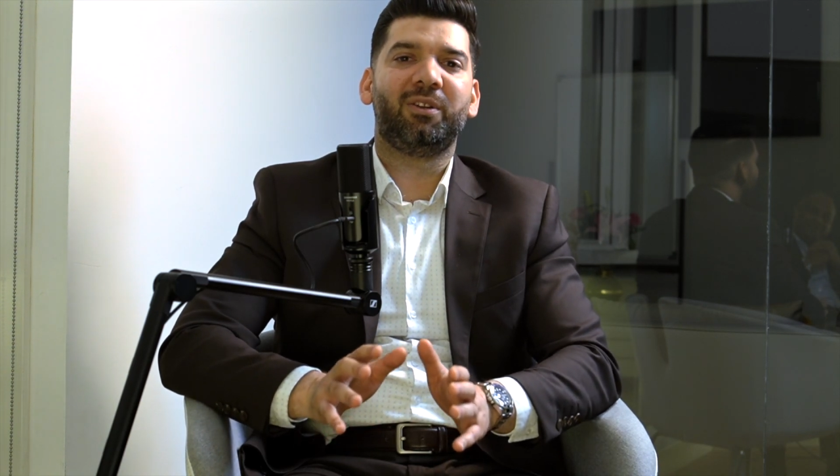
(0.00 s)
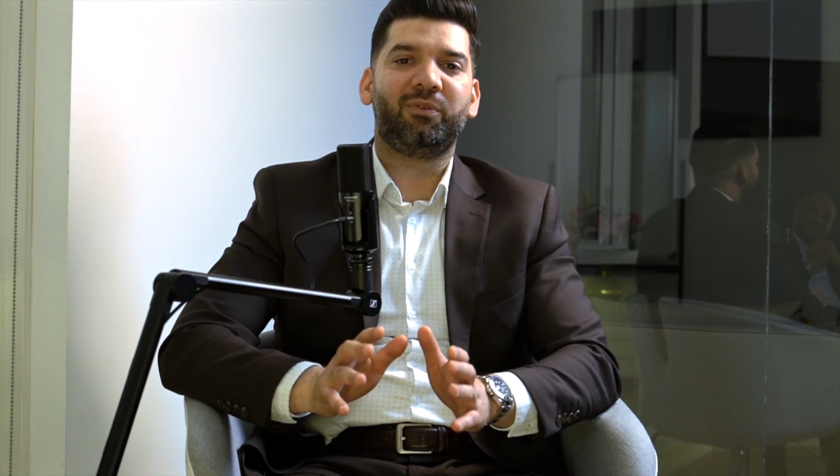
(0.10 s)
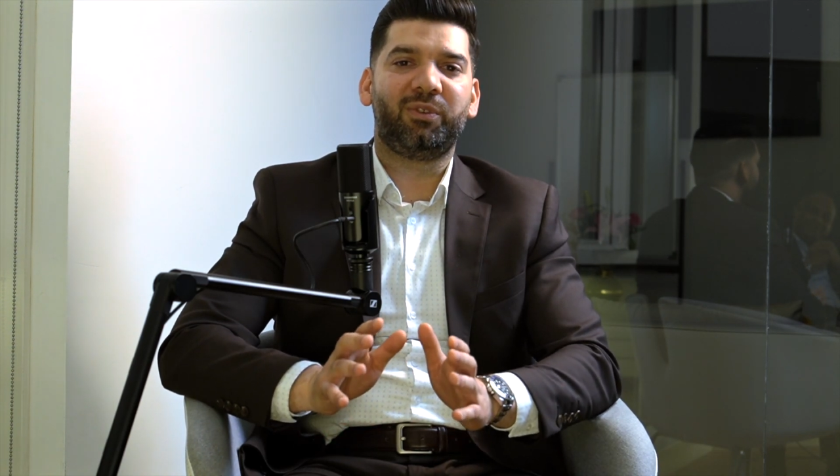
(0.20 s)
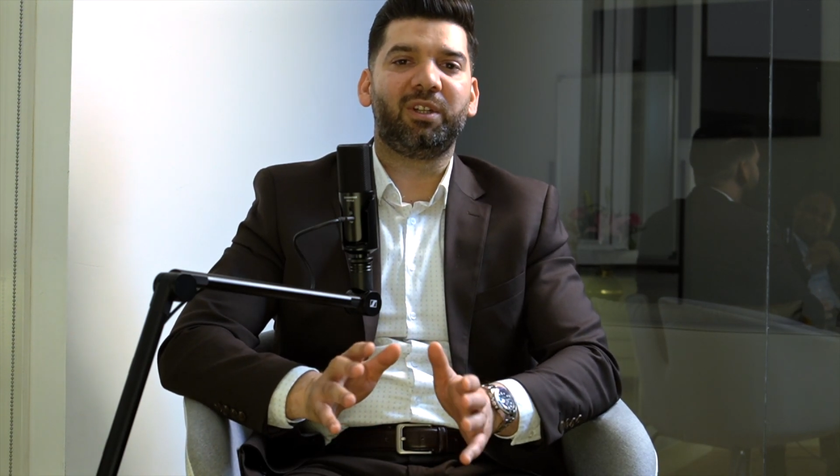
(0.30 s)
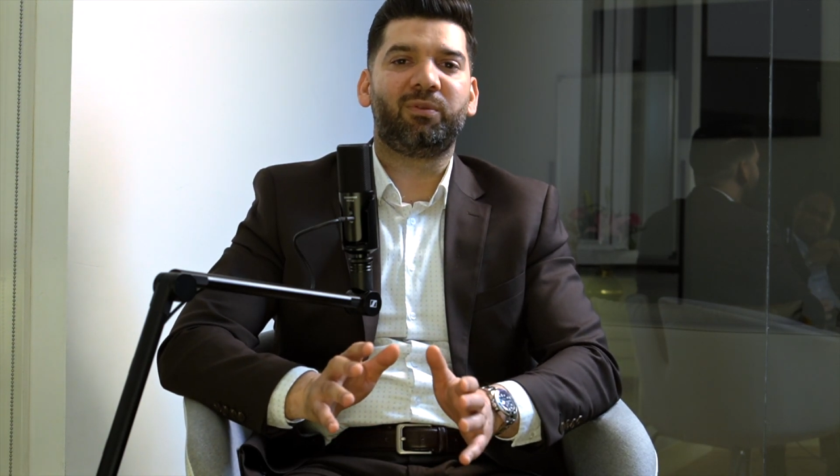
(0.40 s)

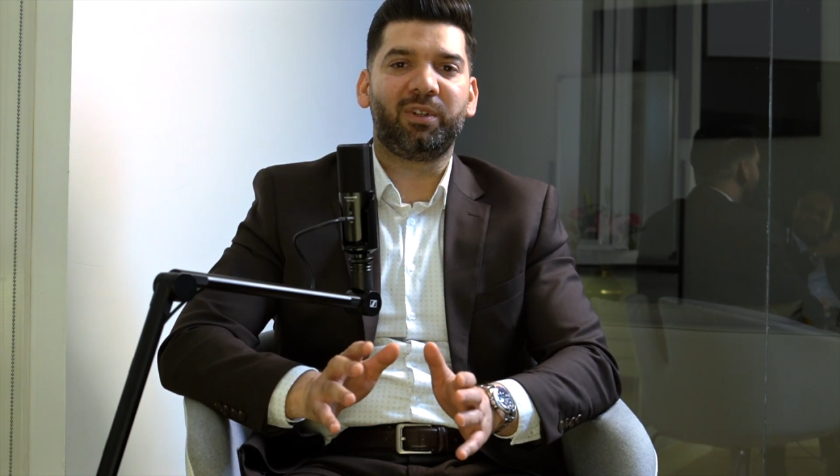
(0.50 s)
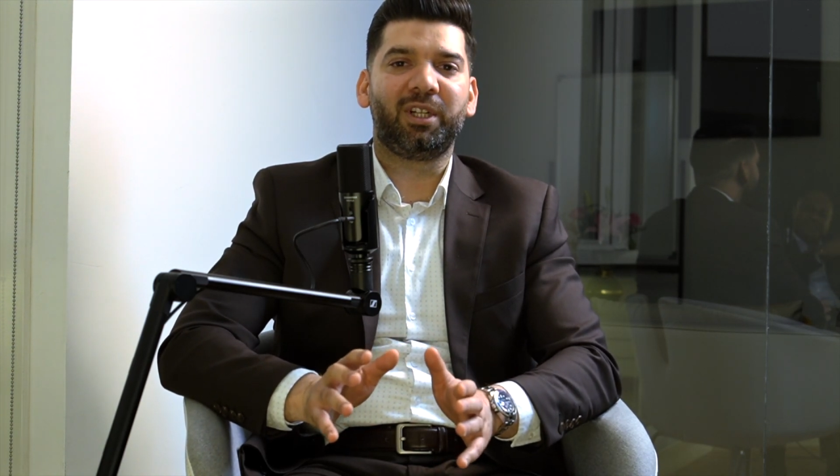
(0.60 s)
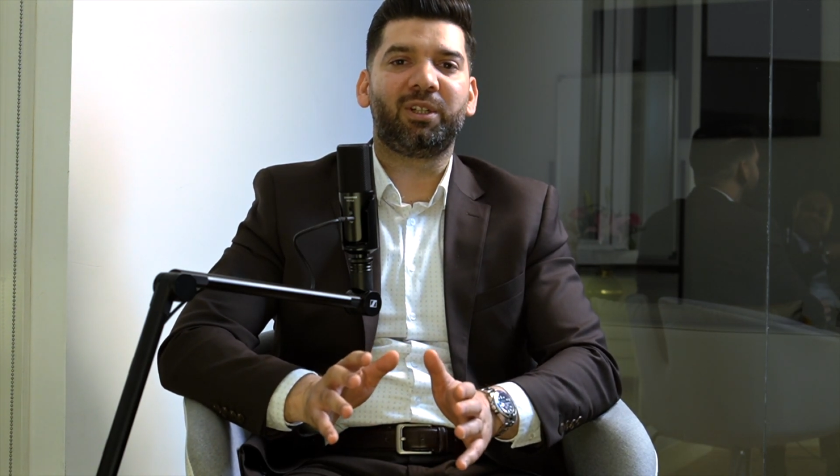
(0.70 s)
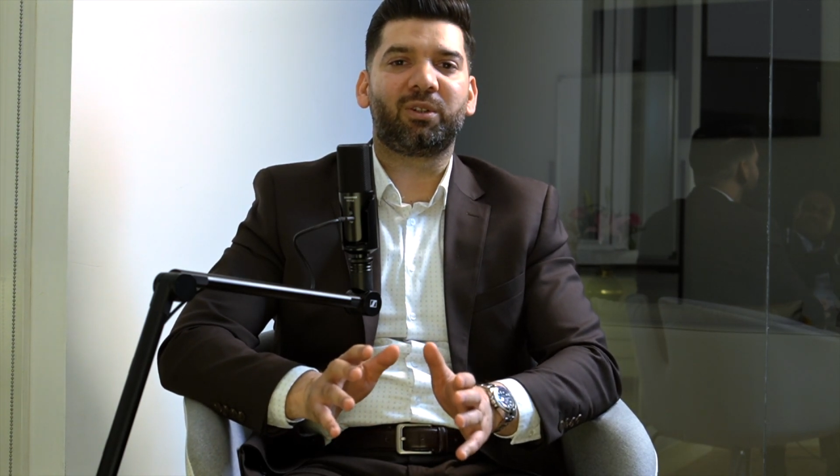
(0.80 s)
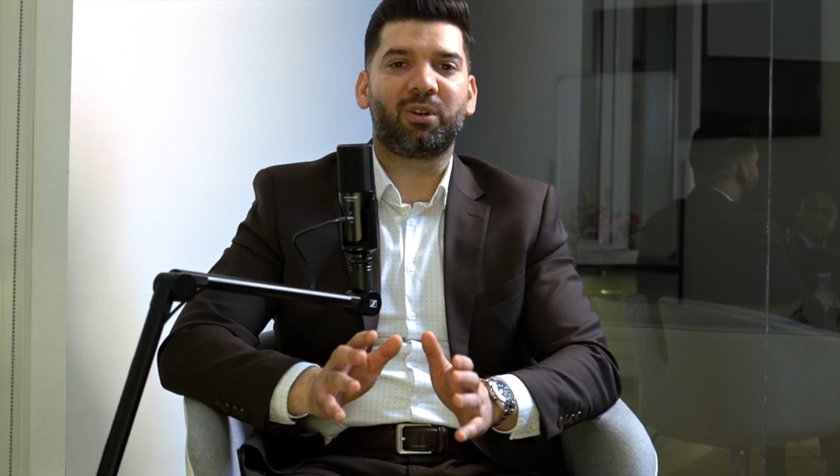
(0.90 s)
feel
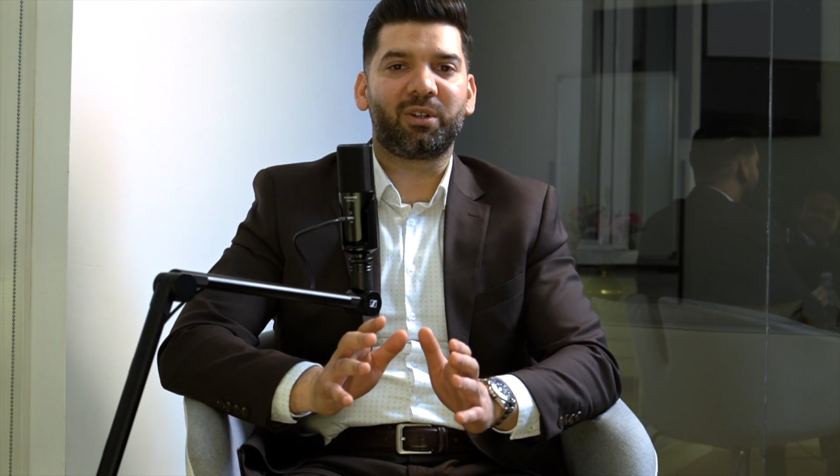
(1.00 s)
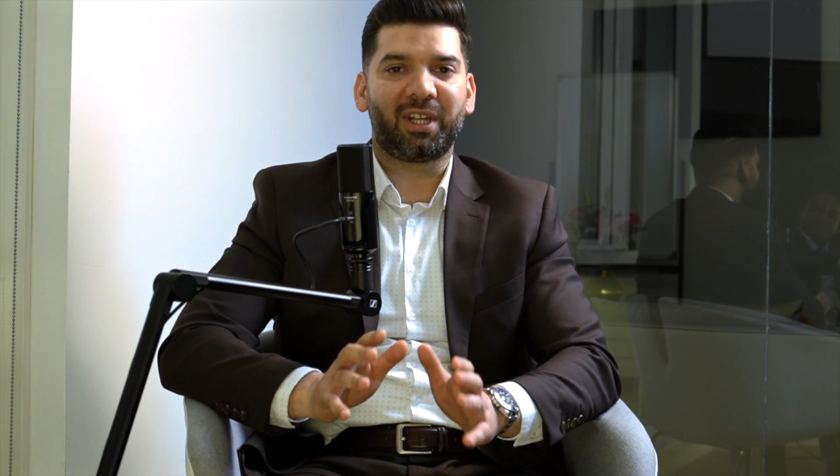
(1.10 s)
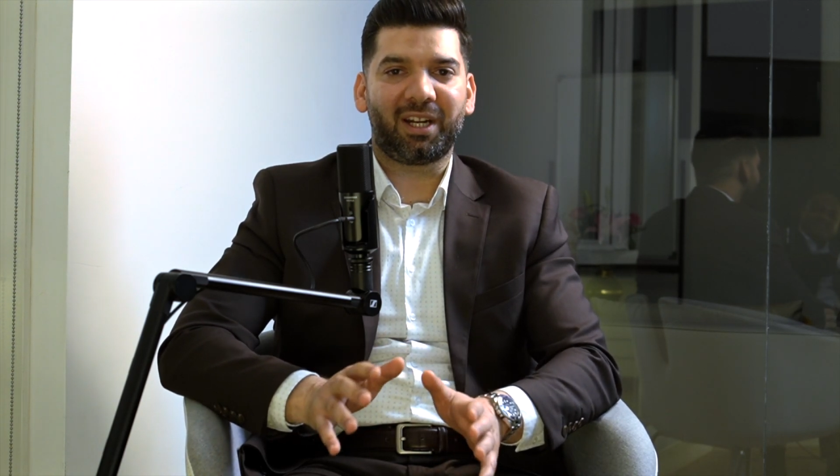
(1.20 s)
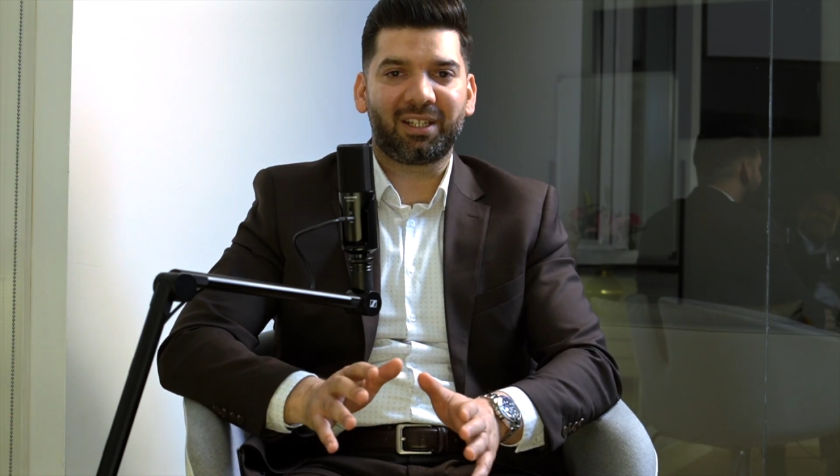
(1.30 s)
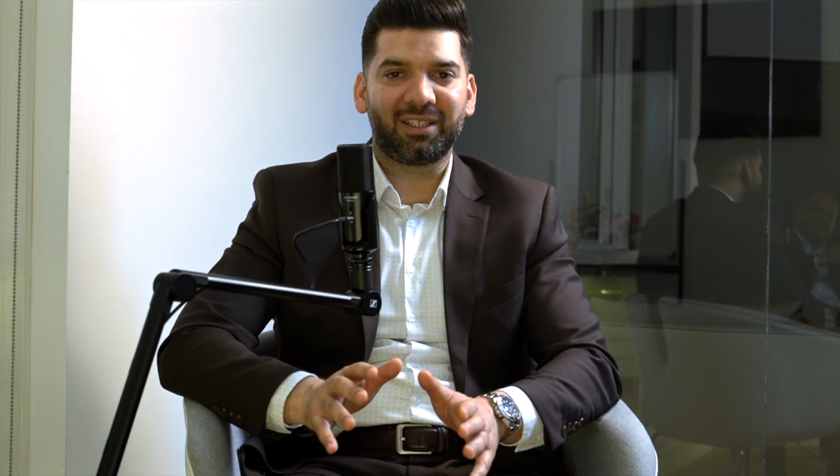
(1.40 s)
free to
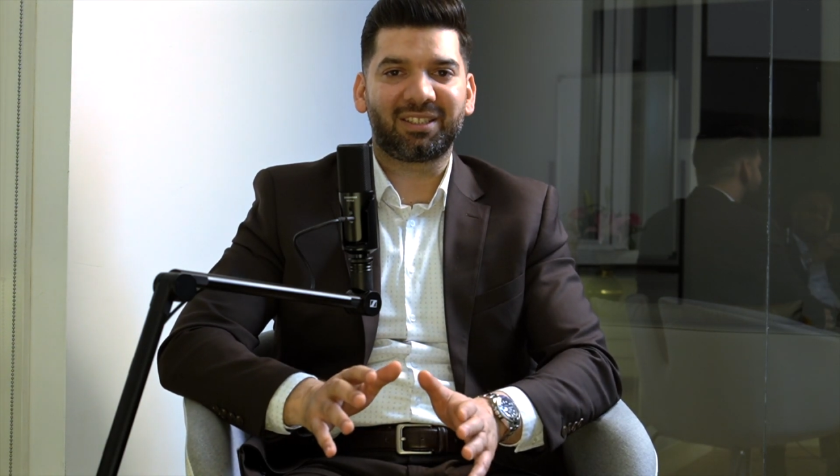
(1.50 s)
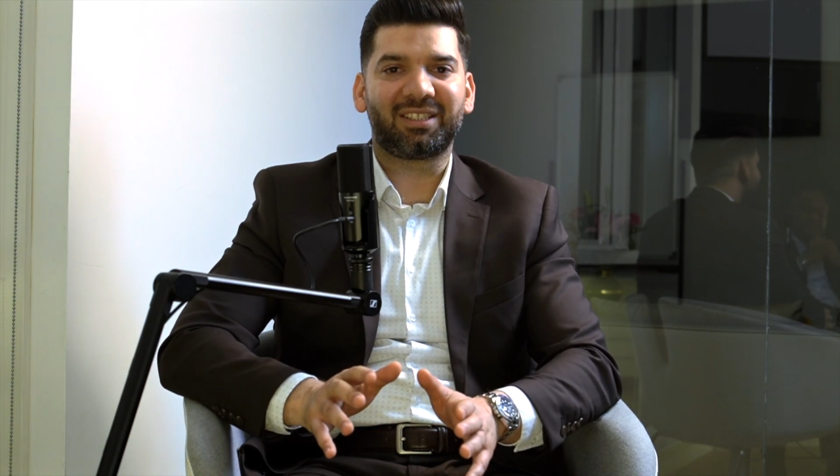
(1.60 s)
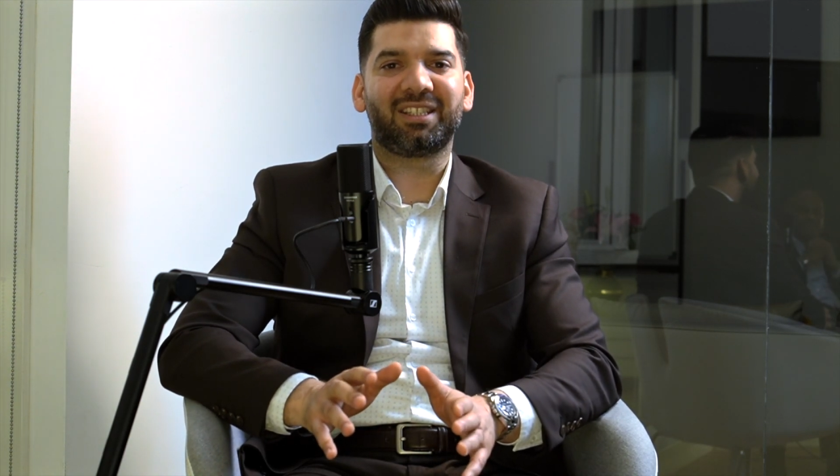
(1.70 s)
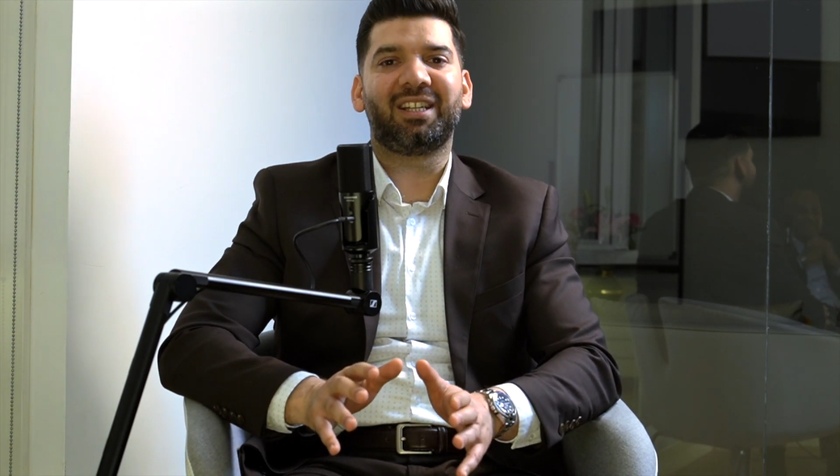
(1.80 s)
contact us.